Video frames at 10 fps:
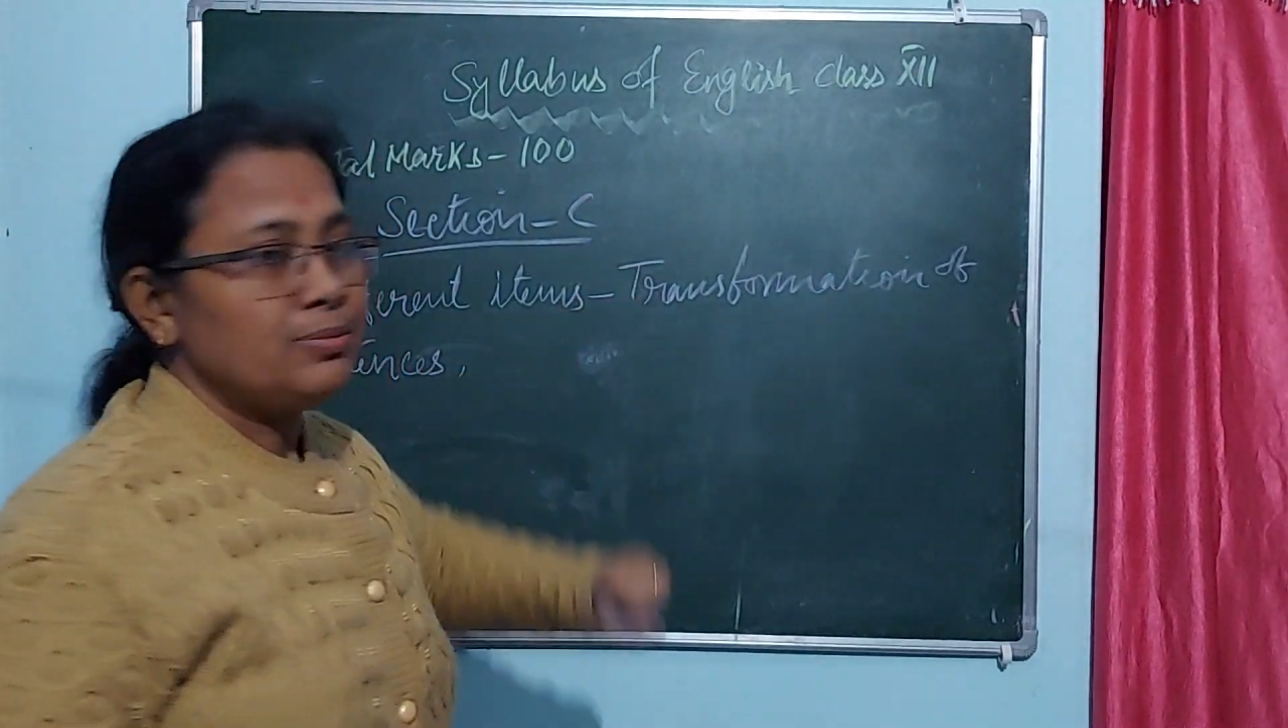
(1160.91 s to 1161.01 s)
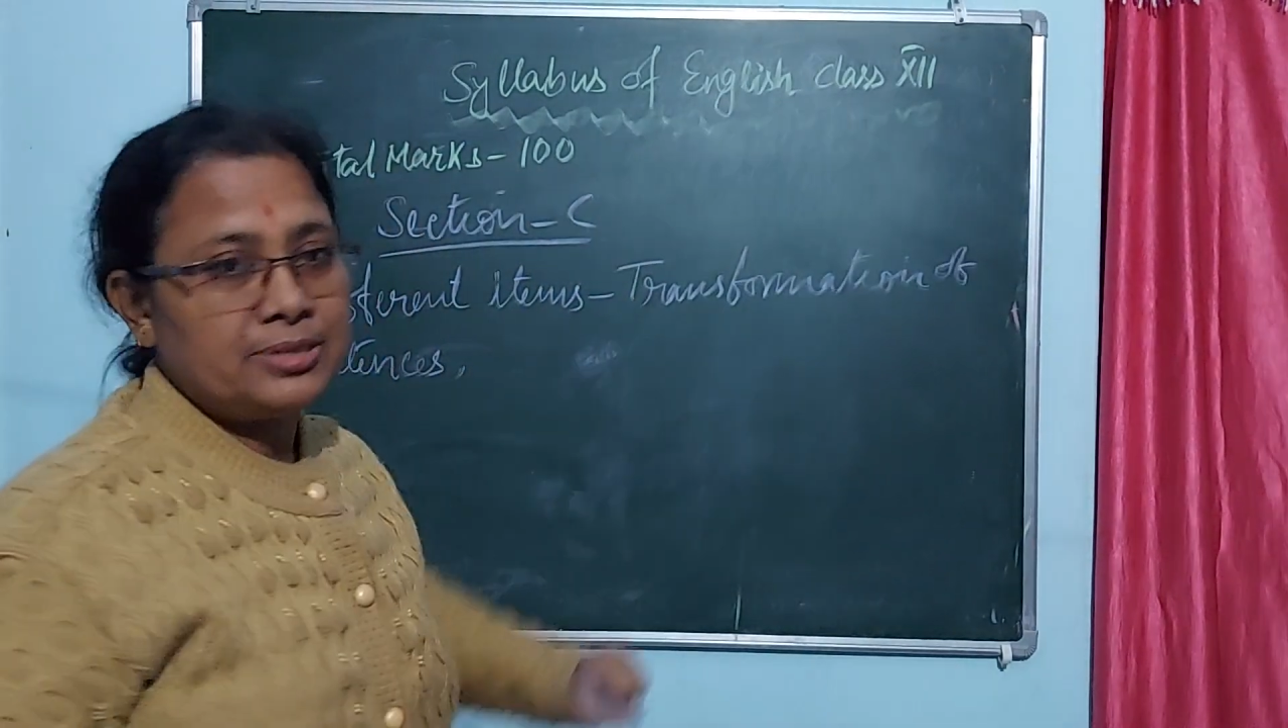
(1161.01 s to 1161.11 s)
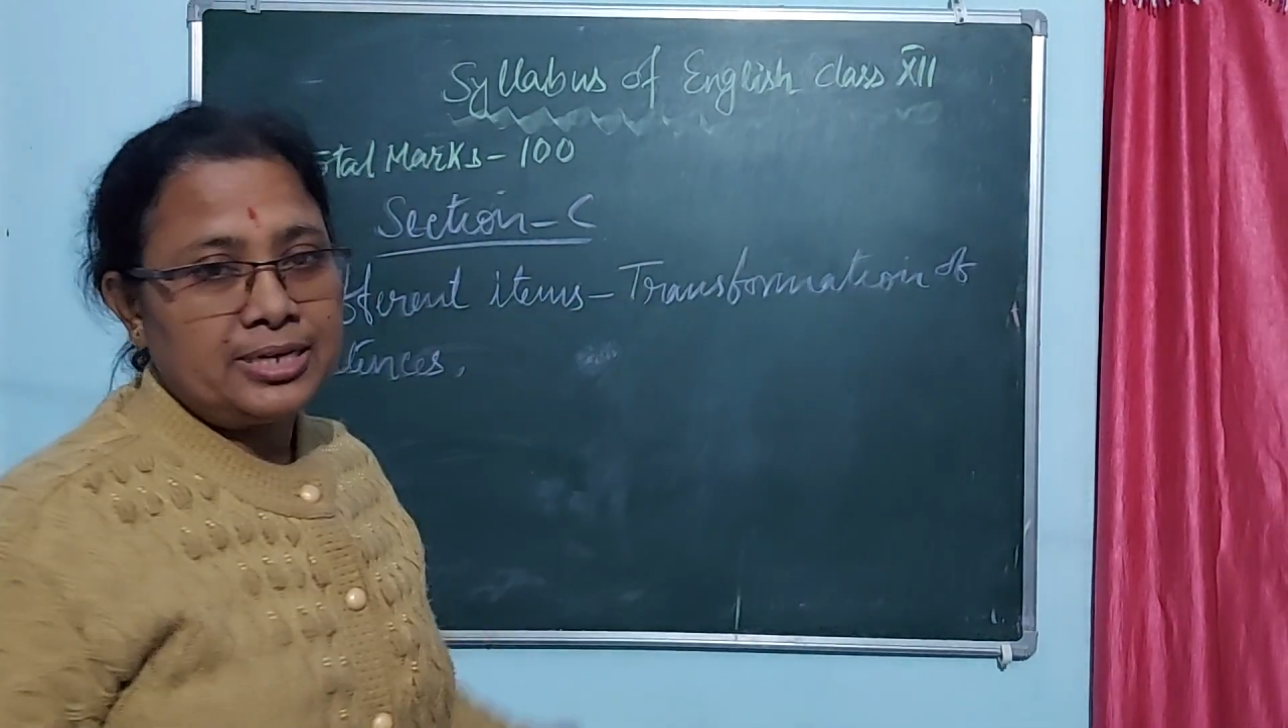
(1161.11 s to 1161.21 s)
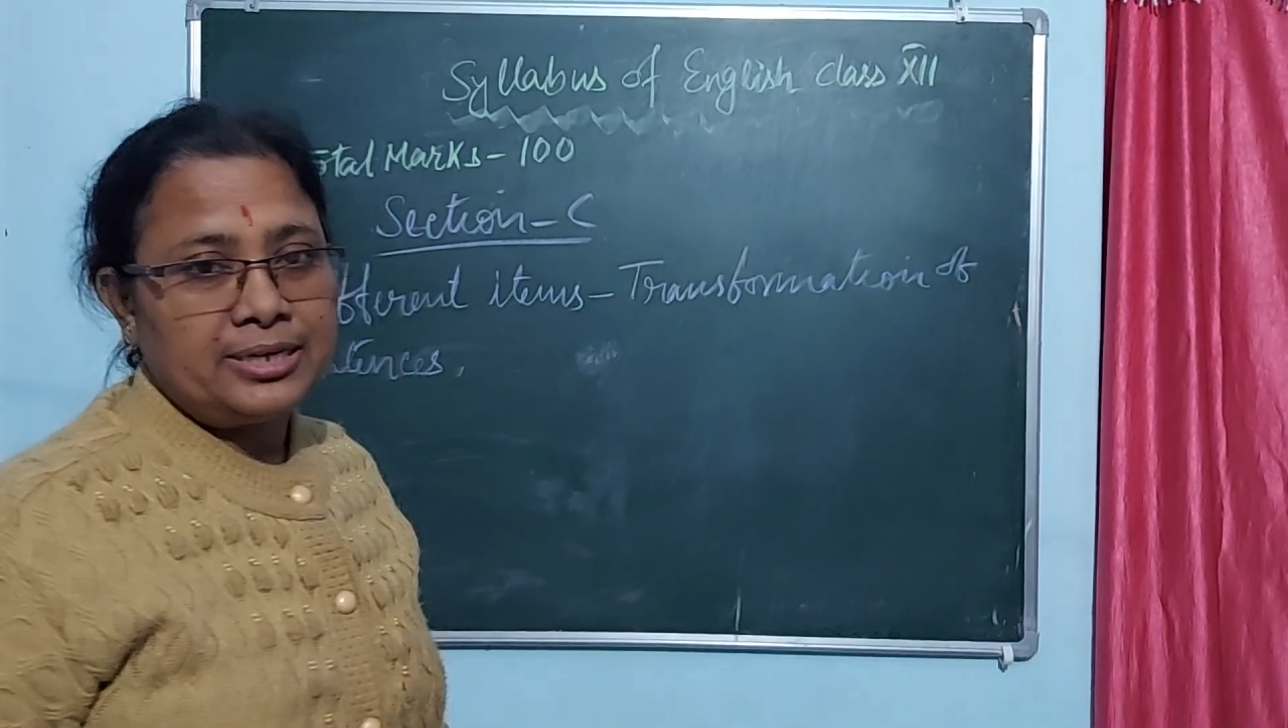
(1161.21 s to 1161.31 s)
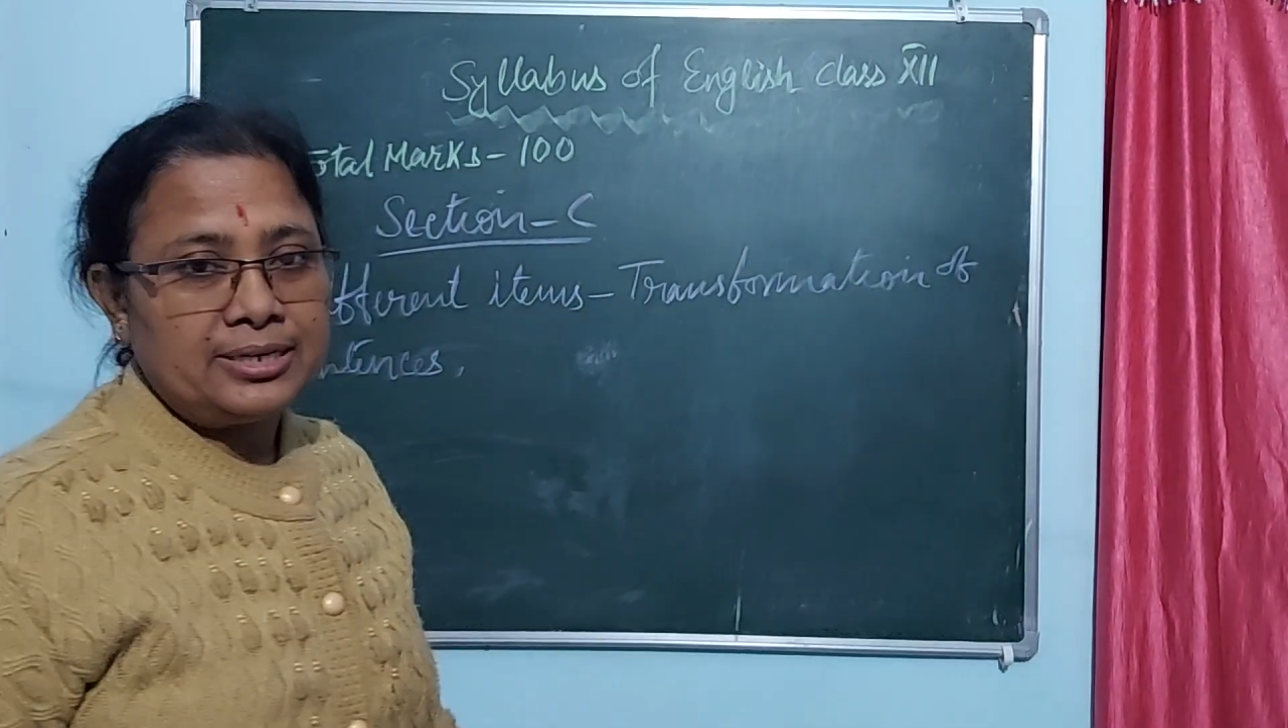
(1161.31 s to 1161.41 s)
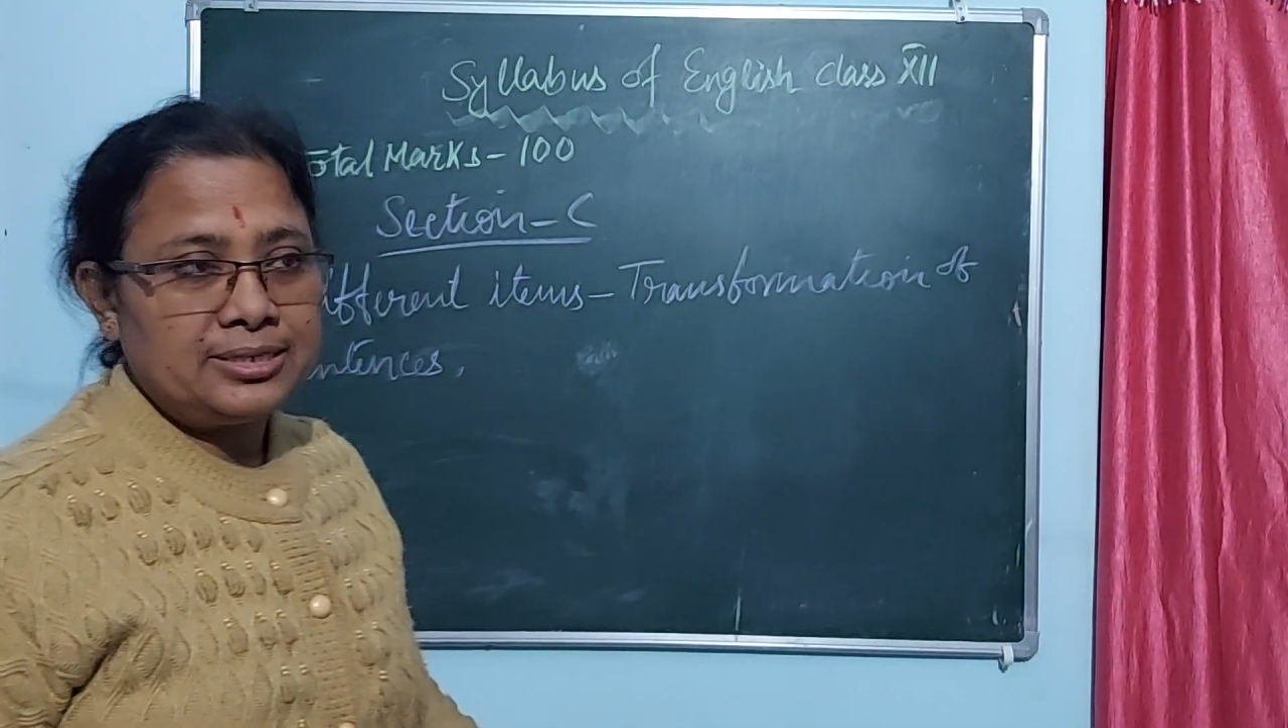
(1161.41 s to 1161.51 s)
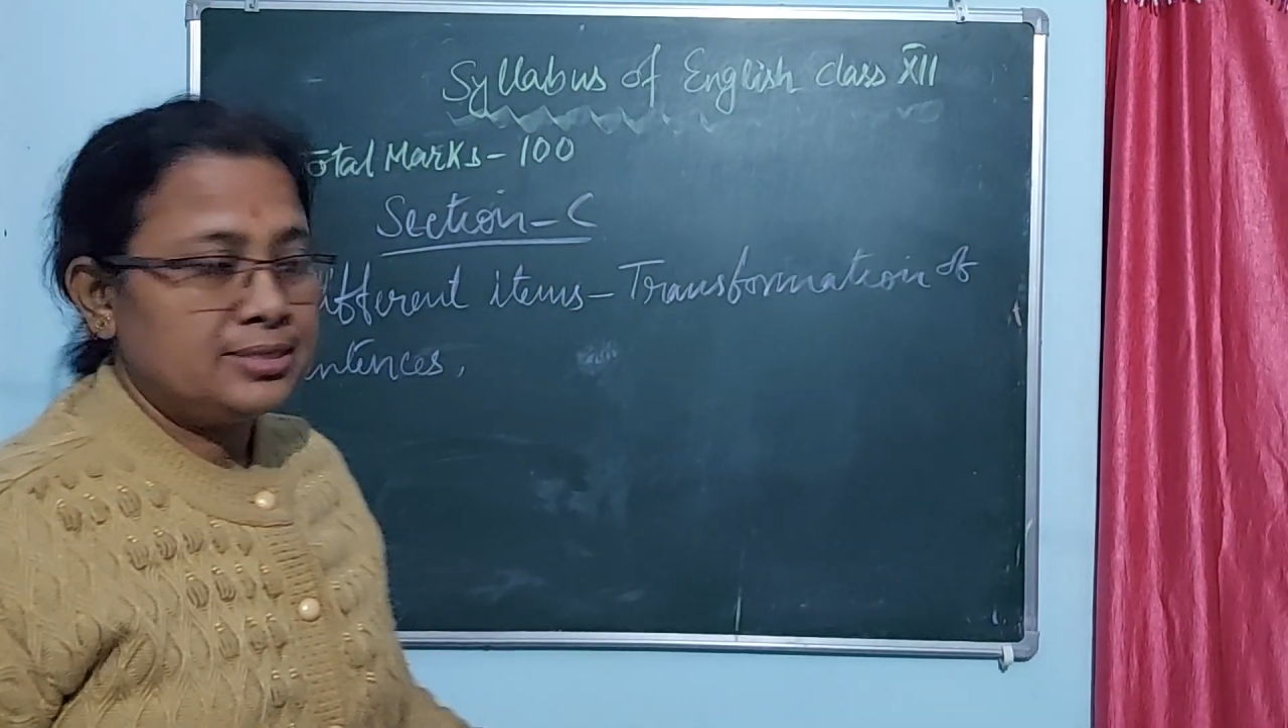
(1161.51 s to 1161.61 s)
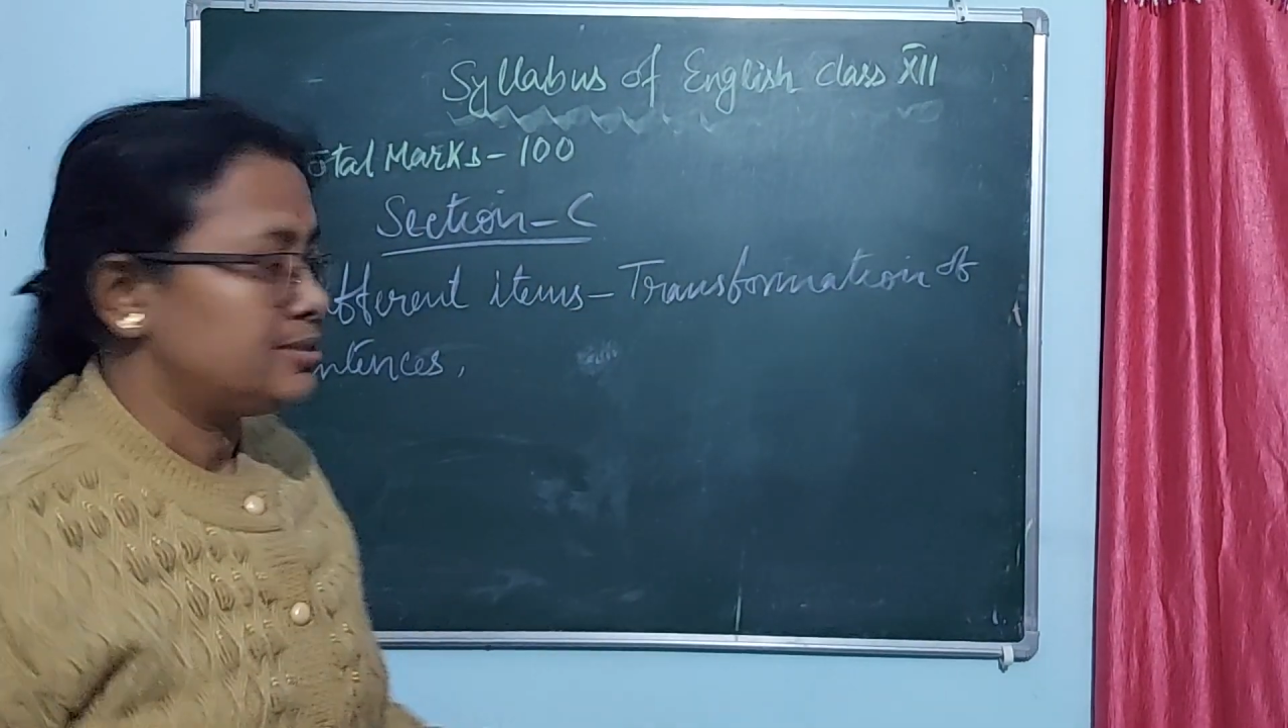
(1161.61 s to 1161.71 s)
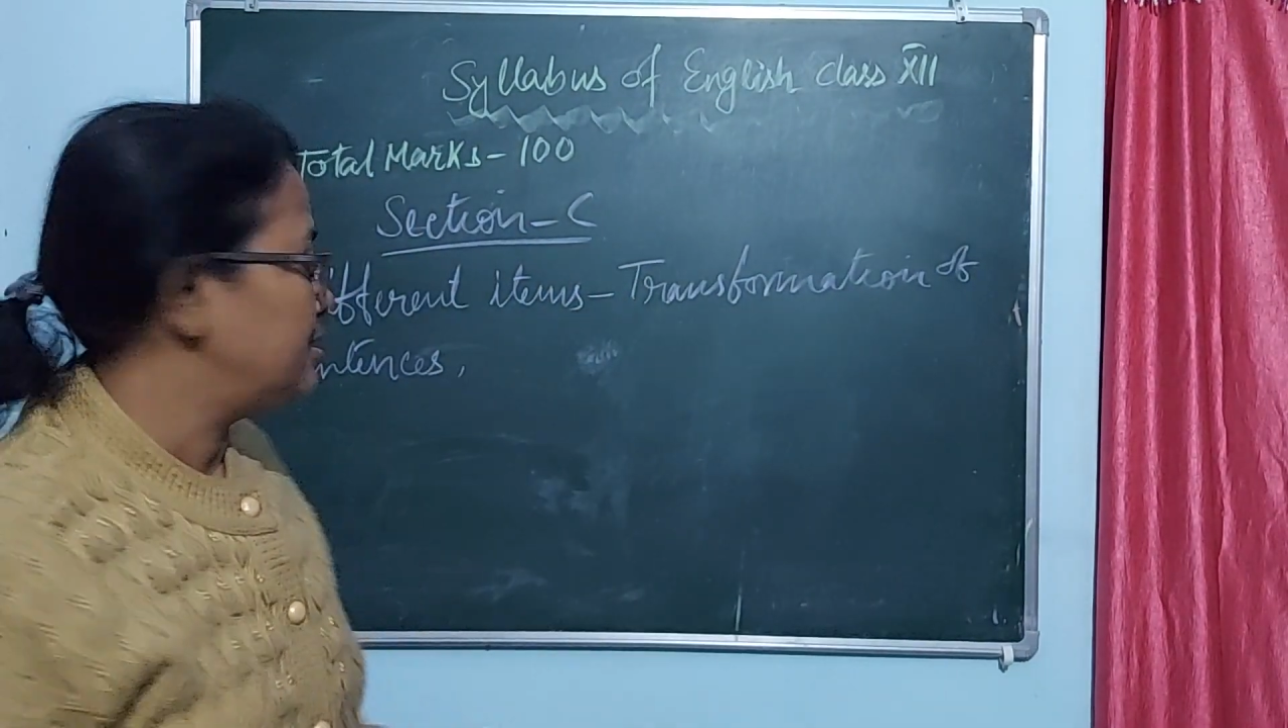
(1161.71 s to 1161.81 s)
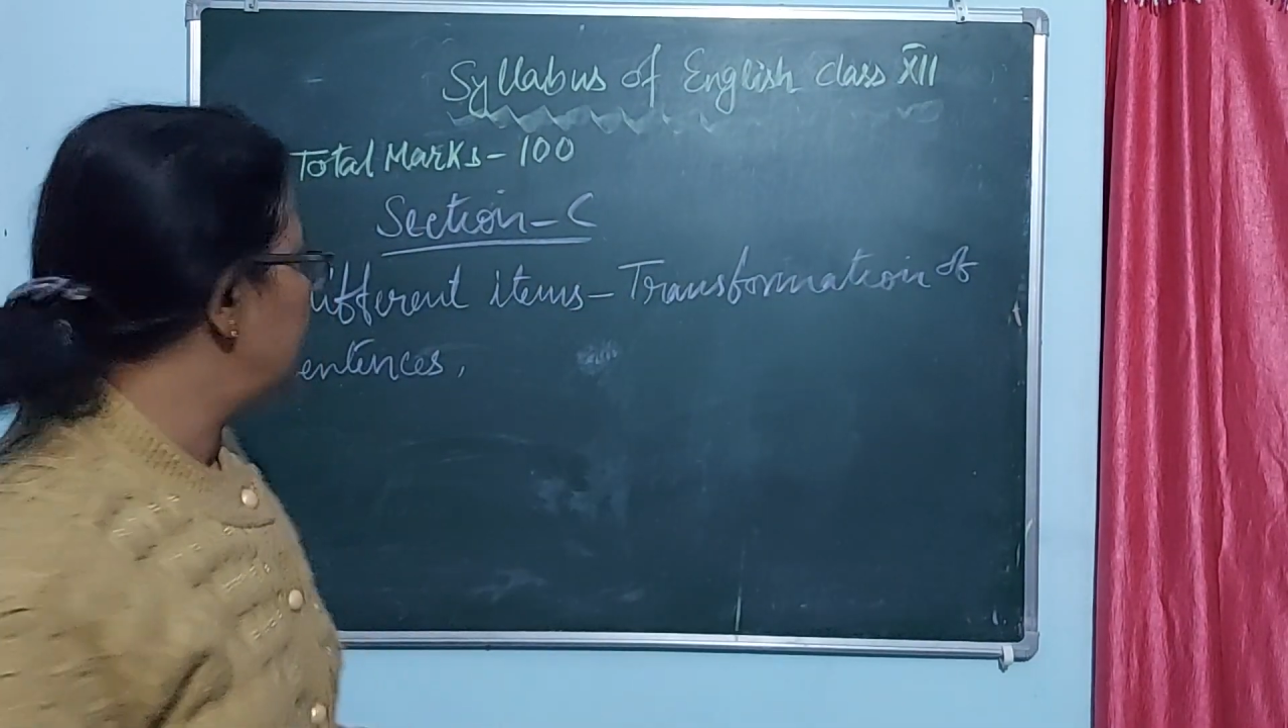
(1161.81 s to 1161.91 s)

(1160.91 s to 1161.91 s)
sentences.